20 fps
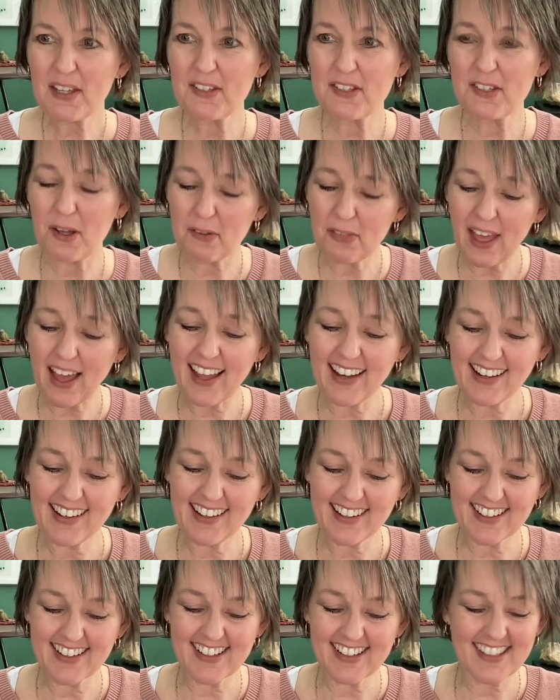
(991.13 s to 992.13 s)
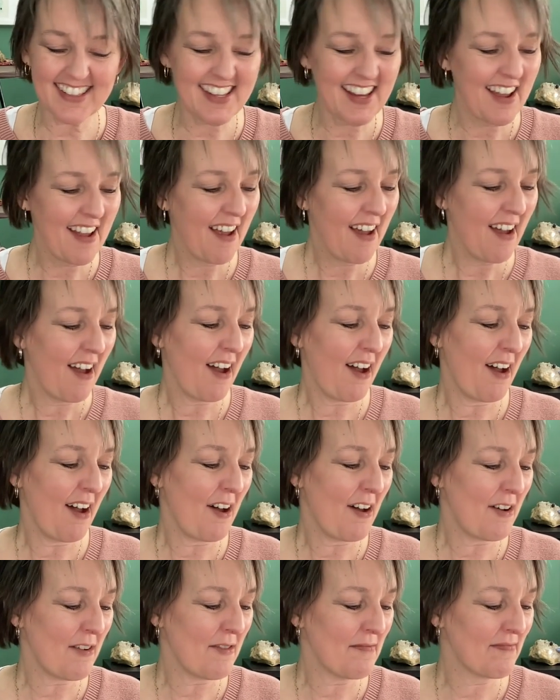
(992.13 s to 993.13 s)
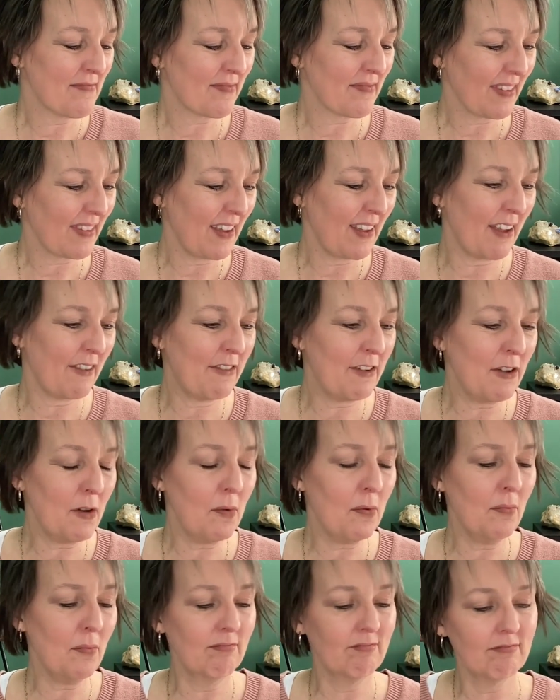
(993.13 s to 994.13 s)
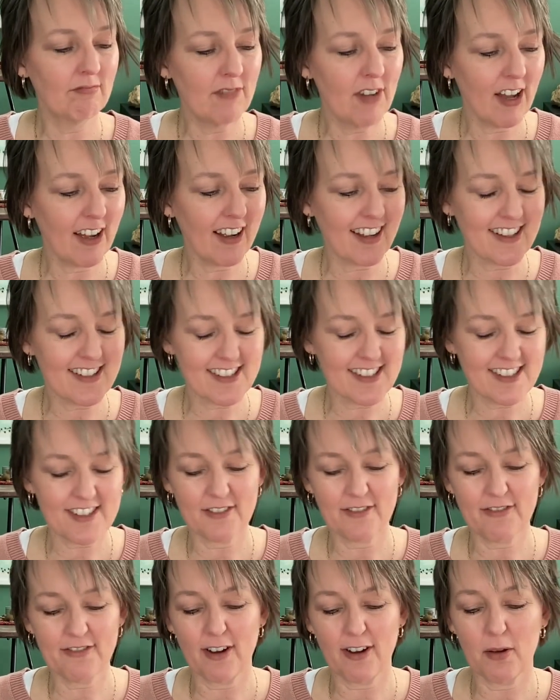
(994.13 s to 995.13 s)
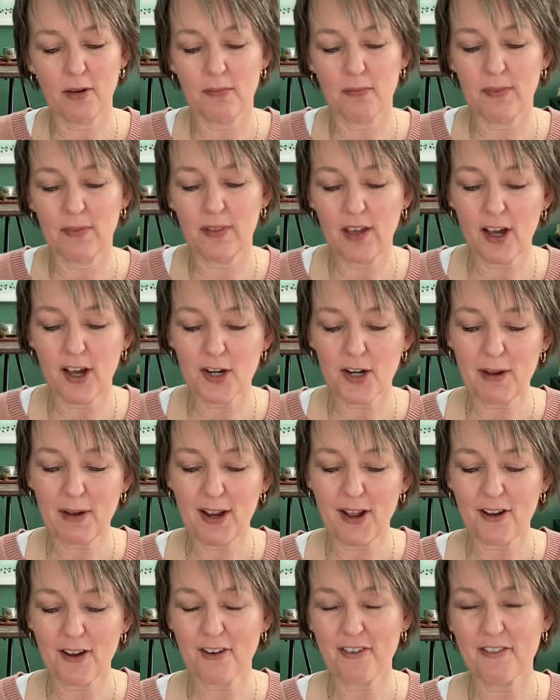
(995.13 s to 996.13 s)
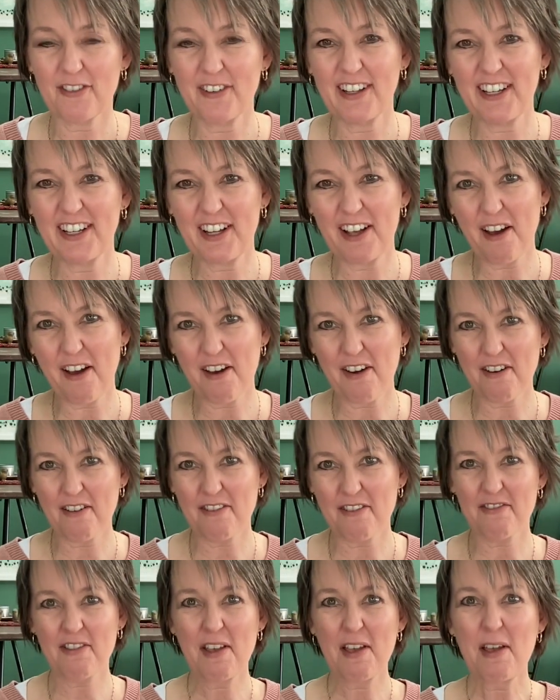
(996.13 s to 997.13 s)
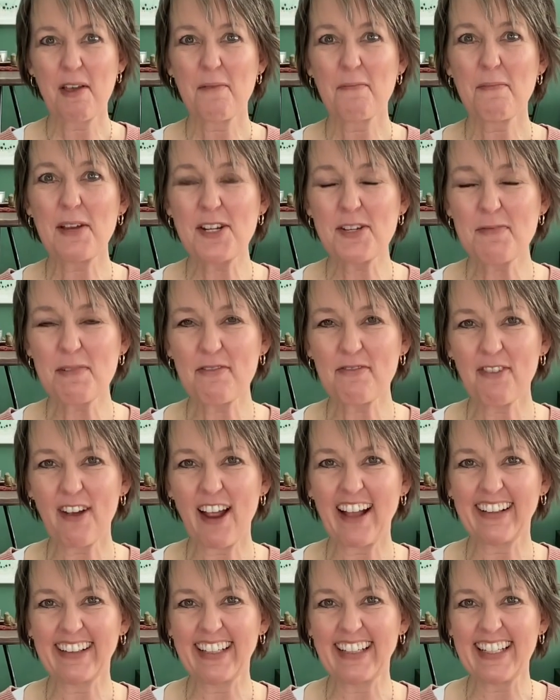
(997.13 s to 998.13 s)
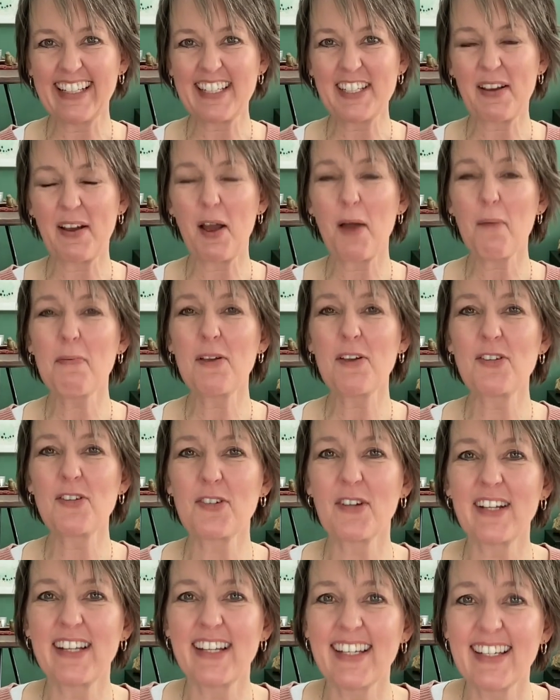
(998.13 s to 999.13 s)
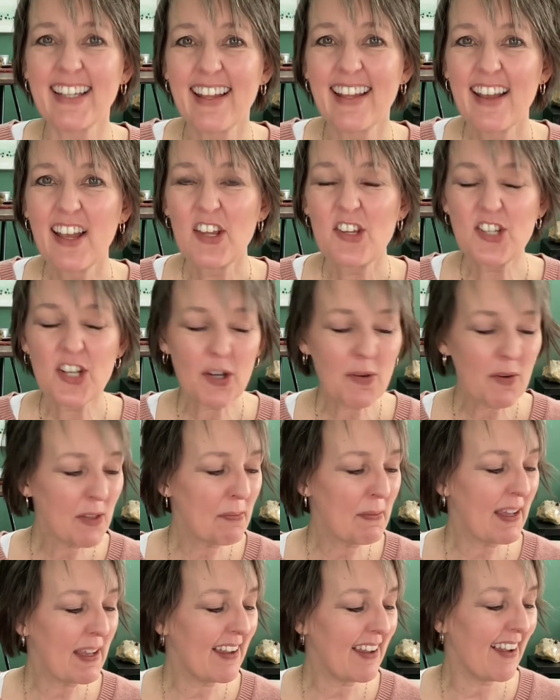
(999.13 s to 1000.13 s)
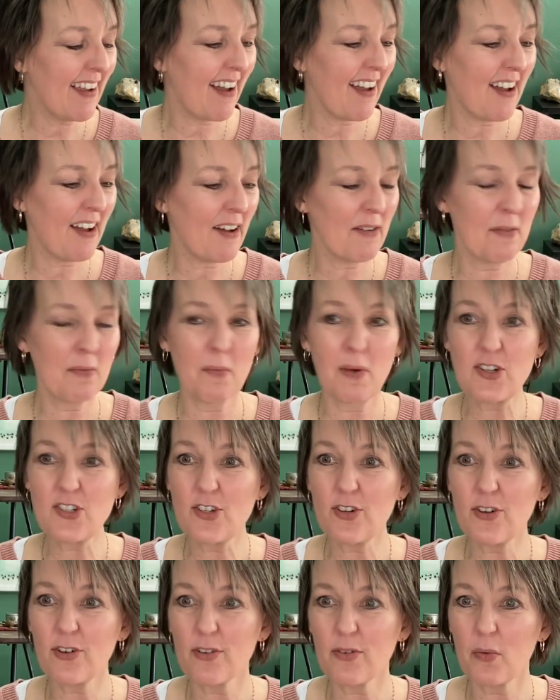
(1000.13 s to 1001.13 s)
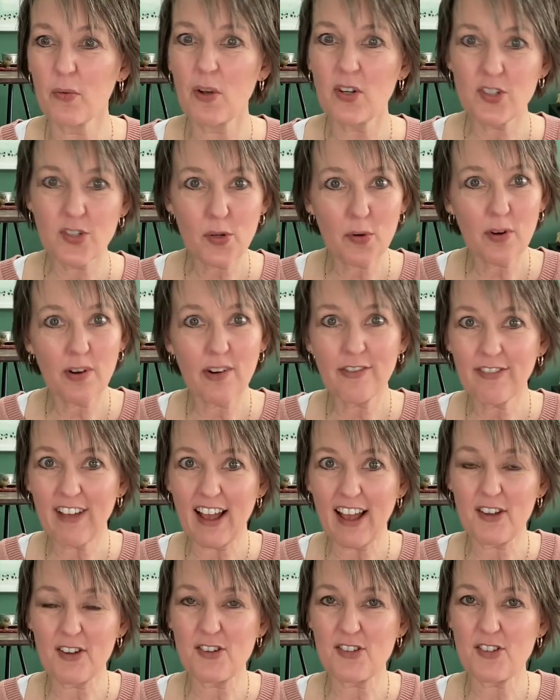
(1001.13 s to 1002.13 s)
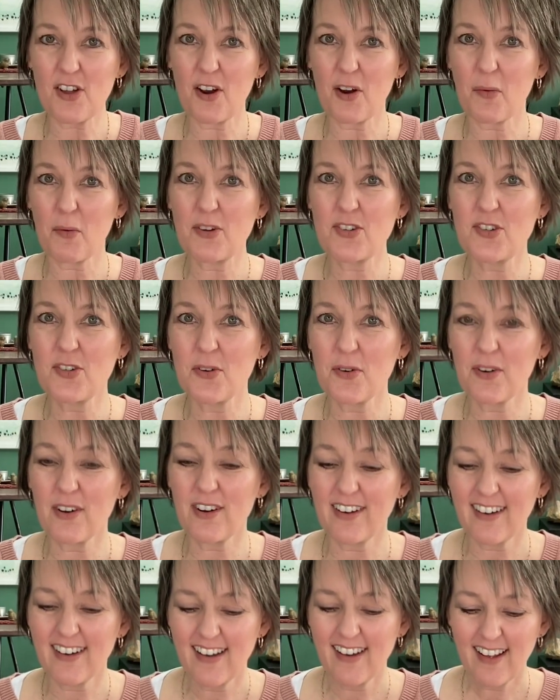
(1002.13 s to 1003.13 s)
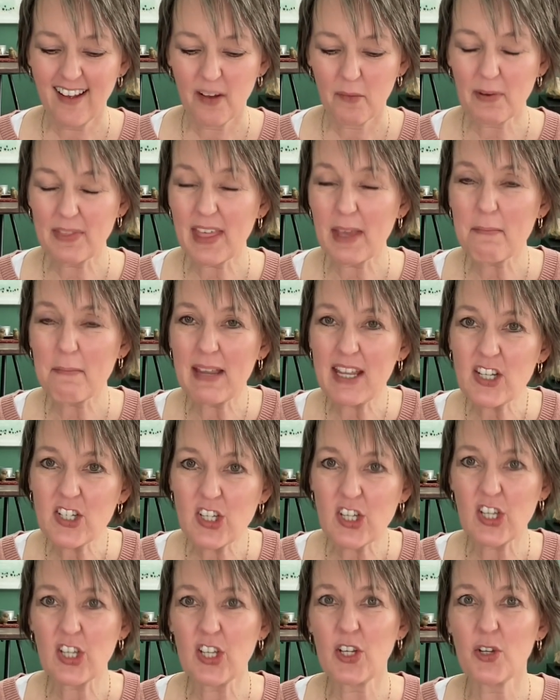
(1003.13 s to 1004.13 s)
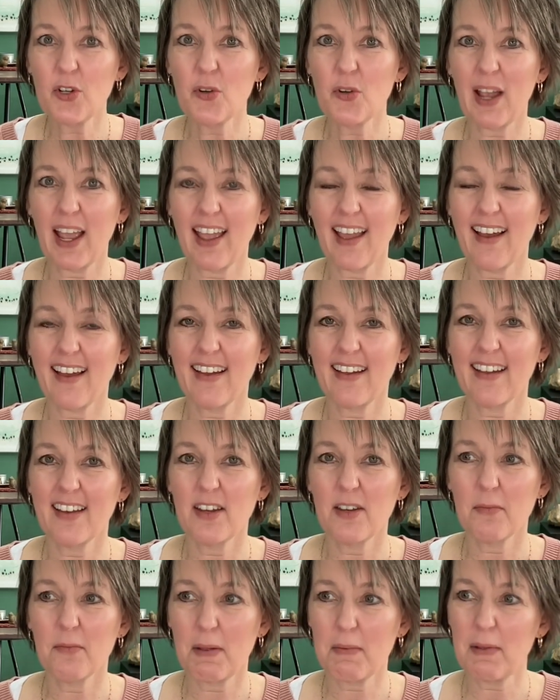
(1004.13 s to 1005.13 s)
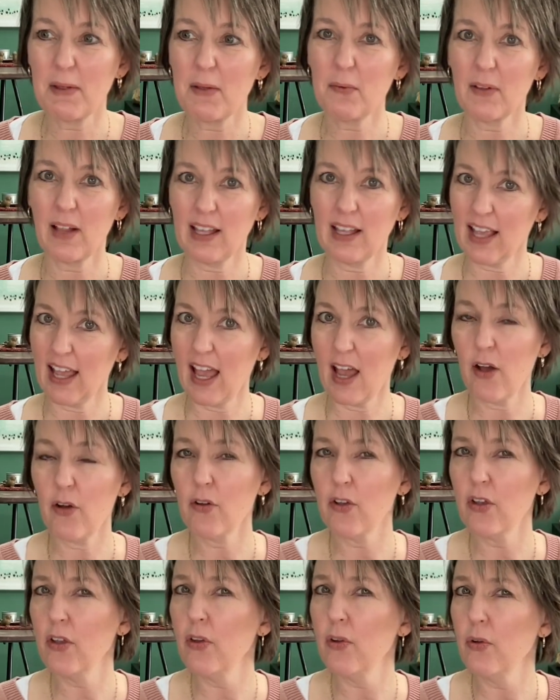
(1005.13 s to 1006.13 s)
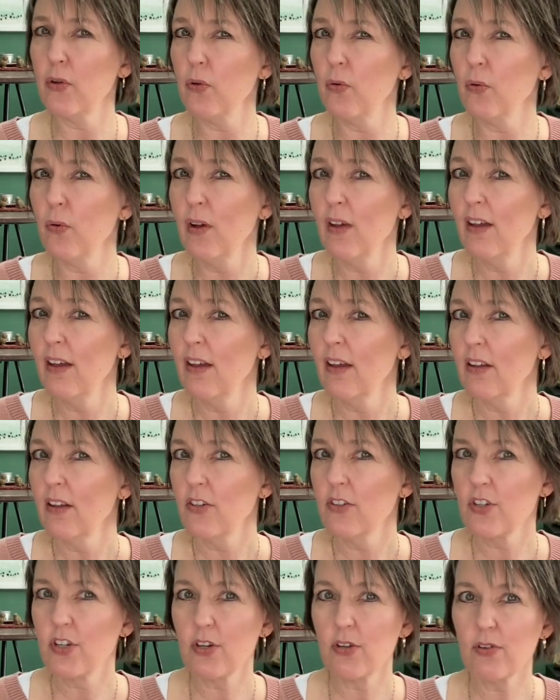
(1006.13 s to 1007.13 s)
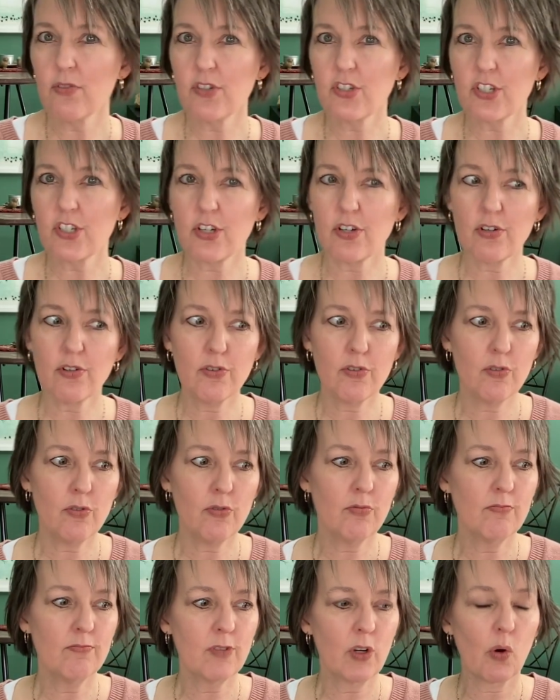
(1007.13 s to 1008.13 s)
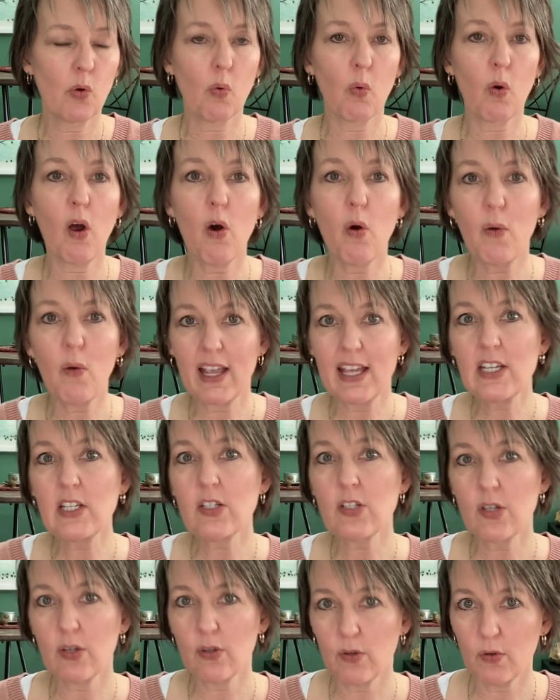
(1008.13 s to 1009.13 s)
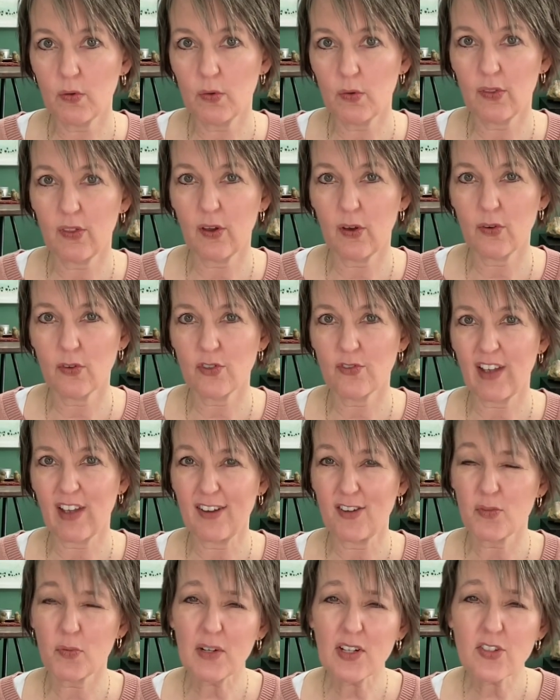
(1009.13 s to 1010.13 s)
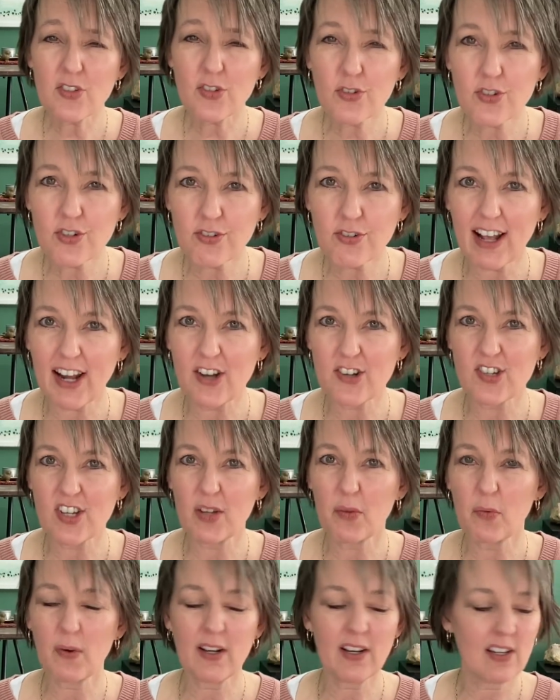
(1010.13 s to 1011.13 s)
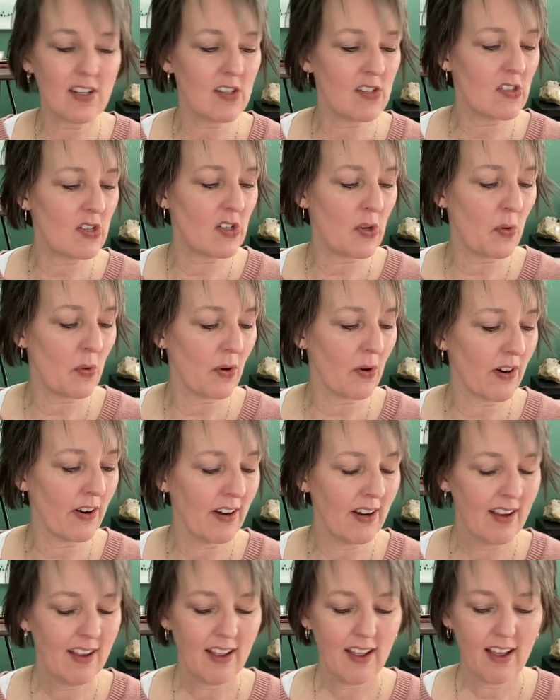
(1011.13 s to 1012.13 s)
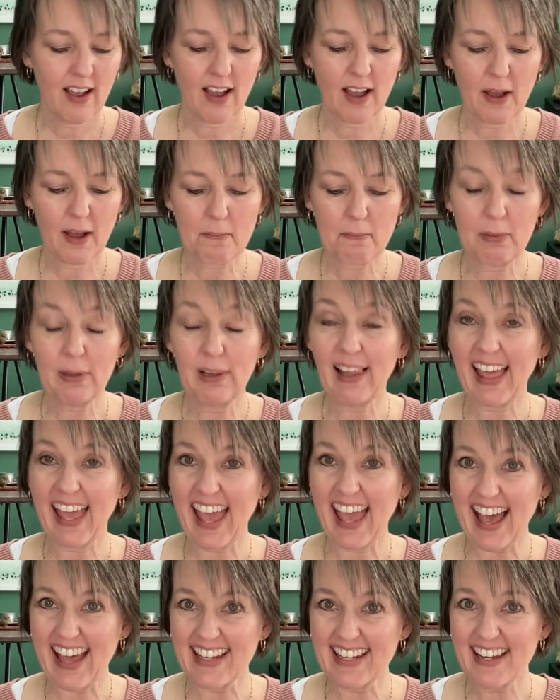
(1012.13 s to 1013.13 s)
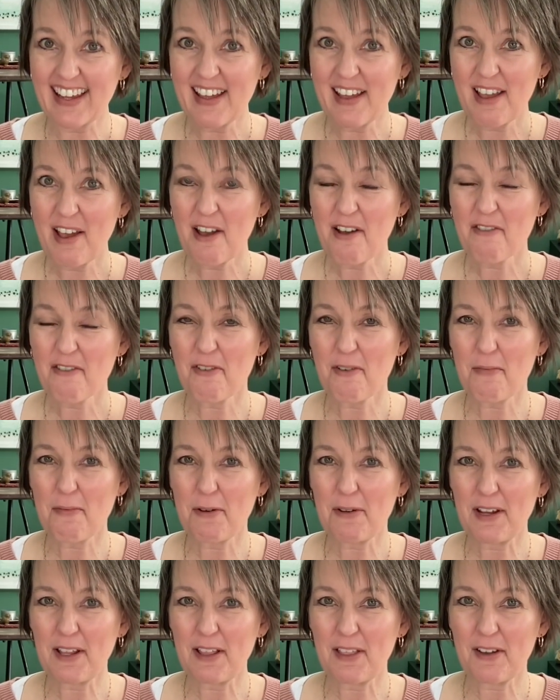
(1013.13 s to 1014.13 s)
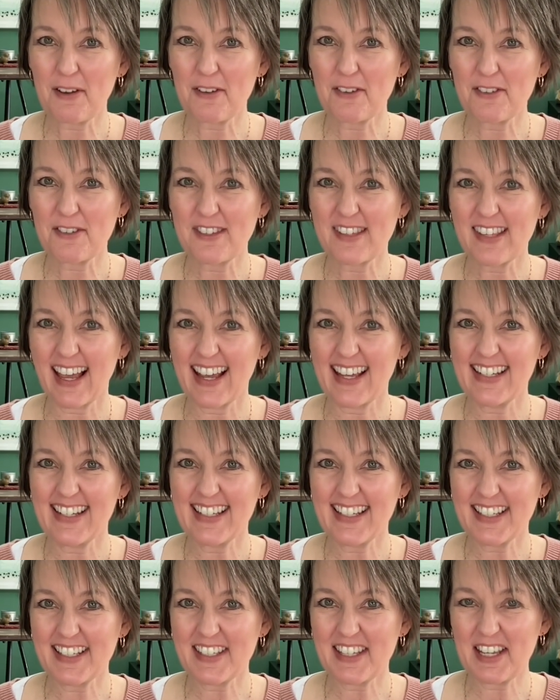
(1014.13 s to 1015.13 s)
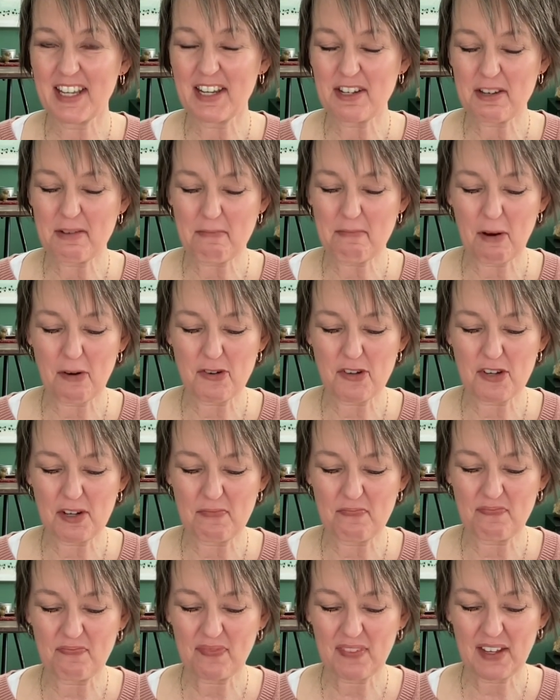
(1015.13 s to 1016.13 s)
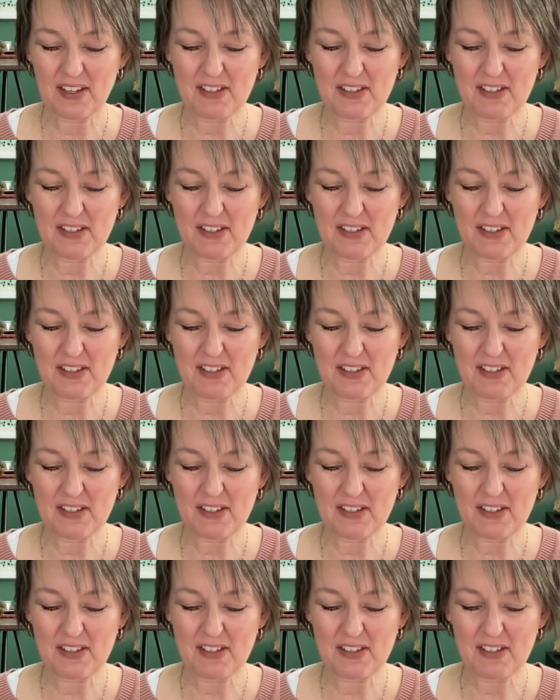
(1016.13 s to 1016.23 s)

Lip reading: So that is a few nuggets from the autobiography of Benjamin Franklin. So I hope you enjoyed it. Share with me what your values are, what they mean to you, and maybe like how you choose to grow into those values. What is your strategy? What is your plan for putting those ideas into motion?